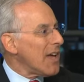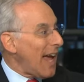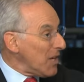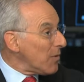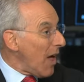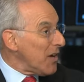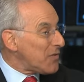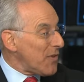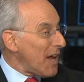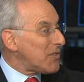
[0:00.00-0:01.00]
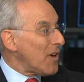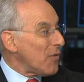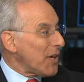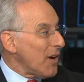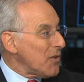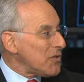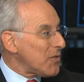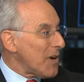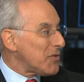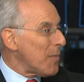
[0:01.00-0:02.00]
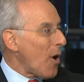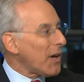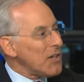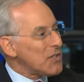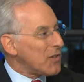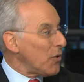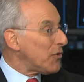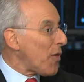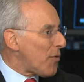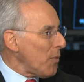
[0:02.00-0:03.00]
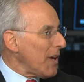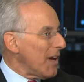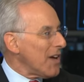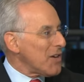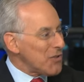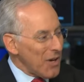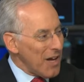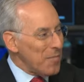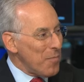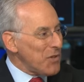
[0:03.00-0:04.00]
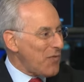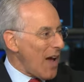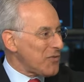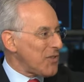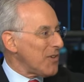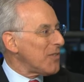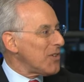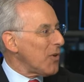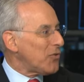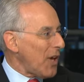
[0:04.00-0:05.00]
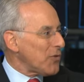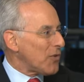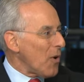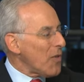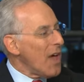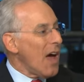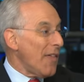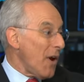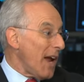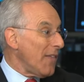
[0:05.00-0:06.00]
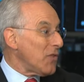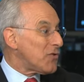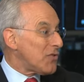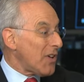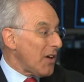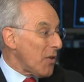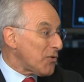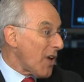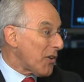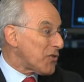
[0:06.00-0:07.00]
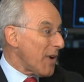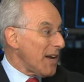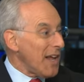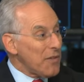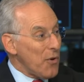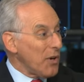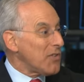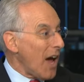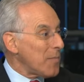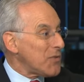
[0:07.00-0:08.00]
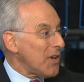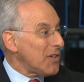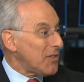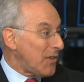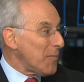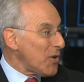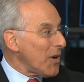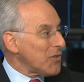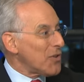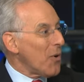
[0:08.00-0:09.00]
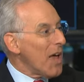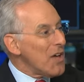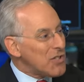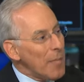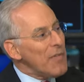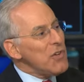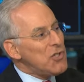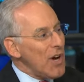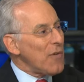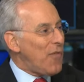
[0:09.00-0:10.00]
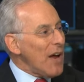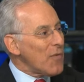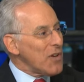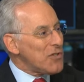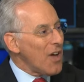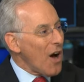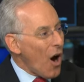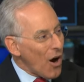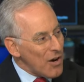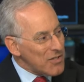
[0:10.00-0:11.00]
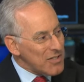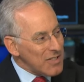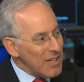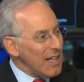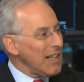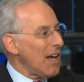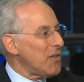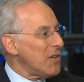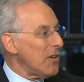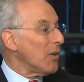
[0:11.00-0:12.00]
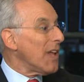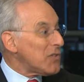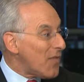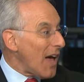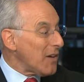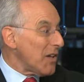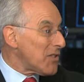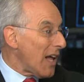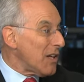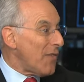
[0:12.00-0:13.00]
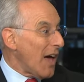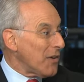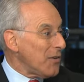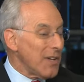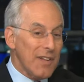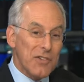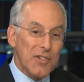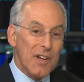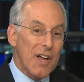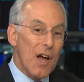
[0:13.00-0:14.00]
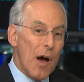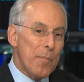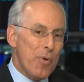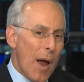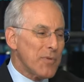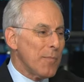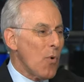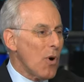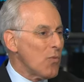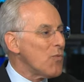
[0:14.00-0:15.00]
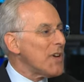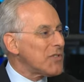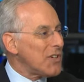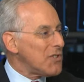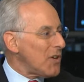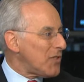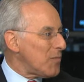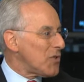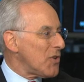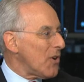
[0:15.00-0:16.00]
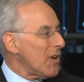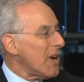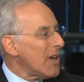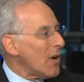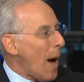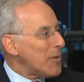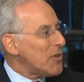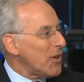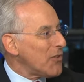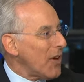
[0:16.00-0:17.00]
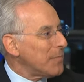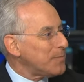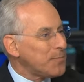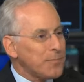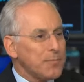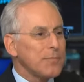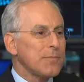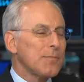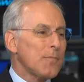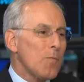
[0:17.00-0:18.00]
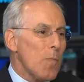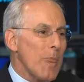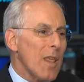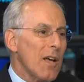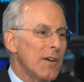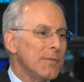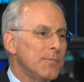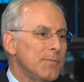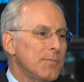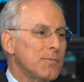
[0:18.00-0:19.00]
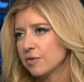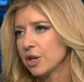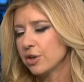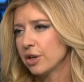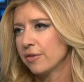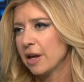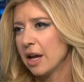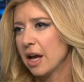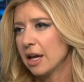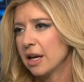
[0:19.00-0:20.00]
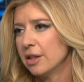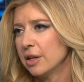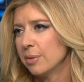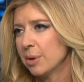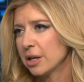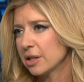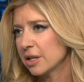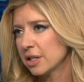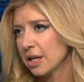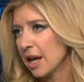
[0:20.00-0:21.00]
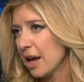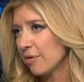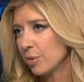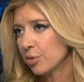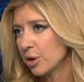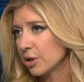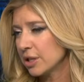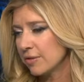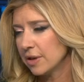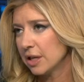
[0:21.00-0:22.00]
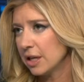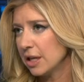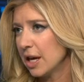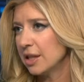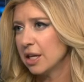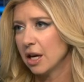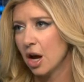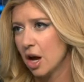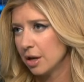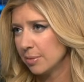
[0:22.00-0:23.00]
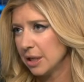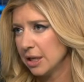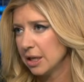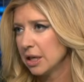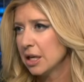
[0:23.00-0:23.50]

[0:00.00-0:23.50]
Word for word: annualized for the next several years. The rest of the market is closer to three. So you got much faster, you know, sales growth. On the other hand, those, uh, those stocks trade at thirty times uh, times earnings. So yeah. some of these shared favorites are slightly under, uh, less value, less highly valued, and that's a, a perhaps a more risk-adjusted return you know, opportunity set. Do you think the market is getting re-rated because of generative A I and the impact that it's going to have on productivity and the economy